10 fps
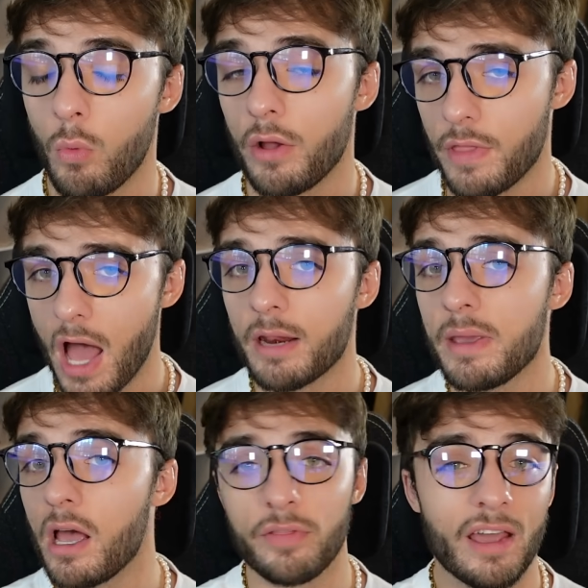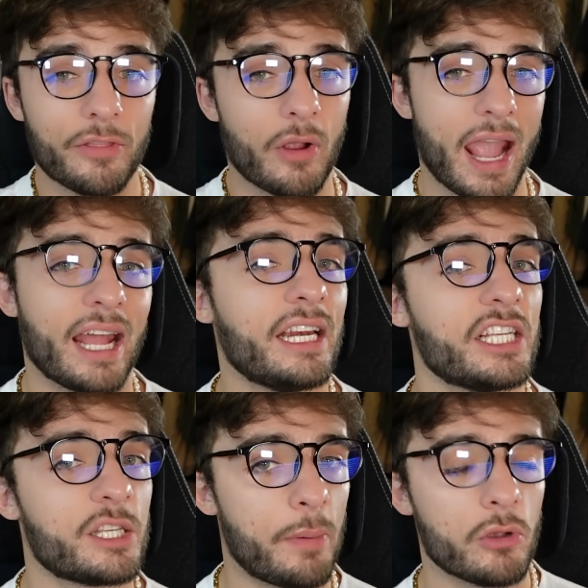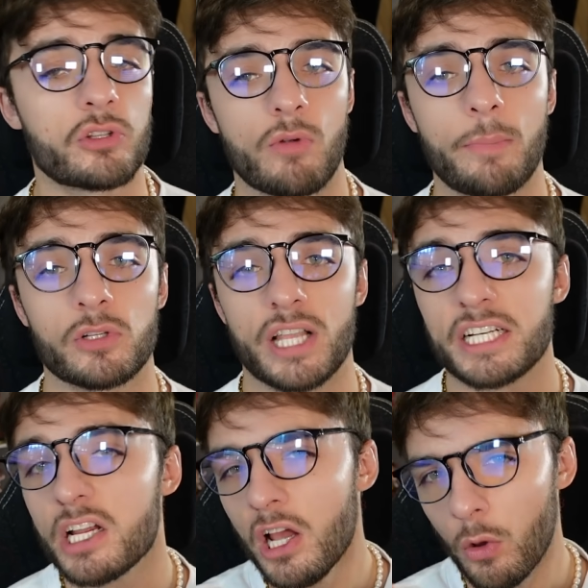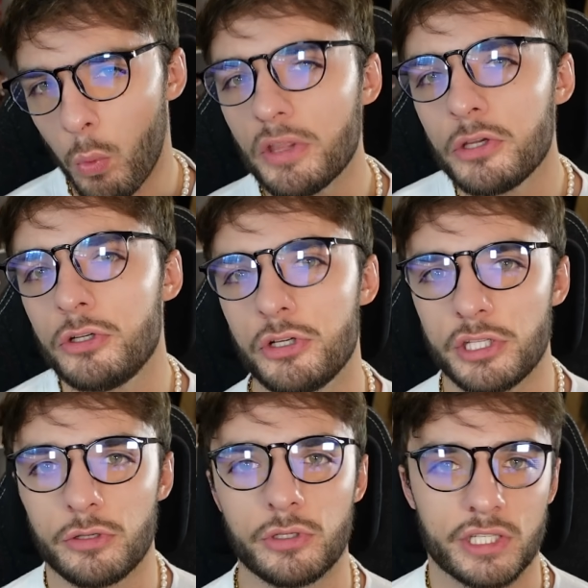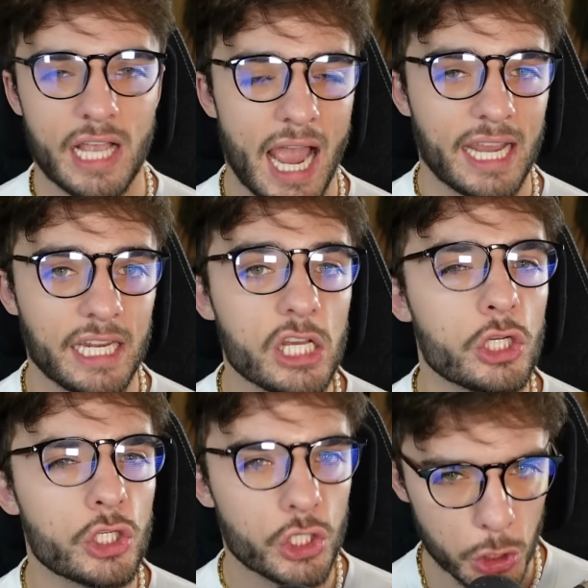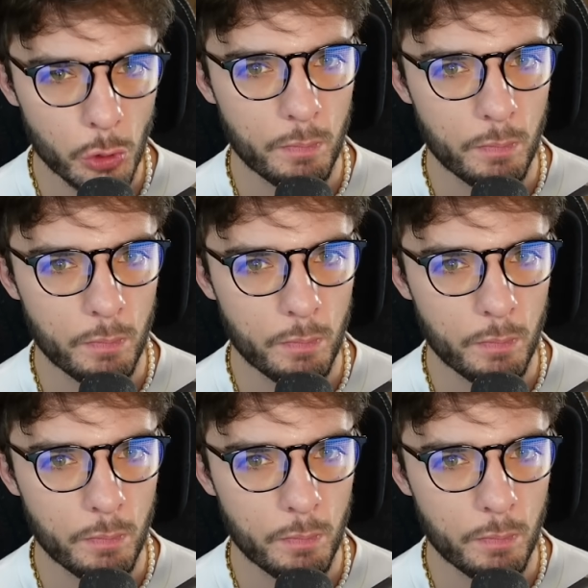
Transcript: while Nanami, on the other hand, is supposed to represent what the Jujutsu society should